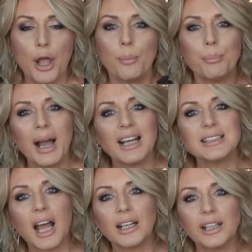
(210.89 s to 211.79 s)

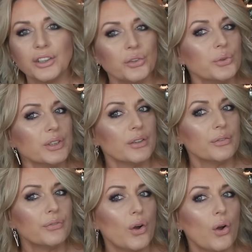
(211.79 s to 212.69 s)
but I can use it
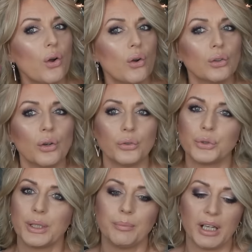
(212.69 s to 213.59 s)
for
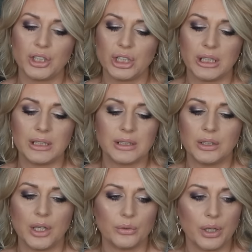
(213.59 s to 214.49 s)
contouring my cheeks, you
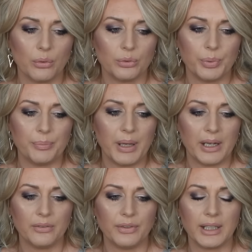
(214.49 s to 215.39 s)
know, that would be
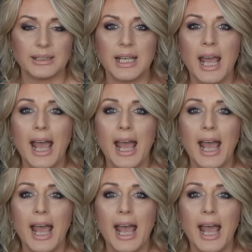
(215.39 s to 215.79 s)
perfect.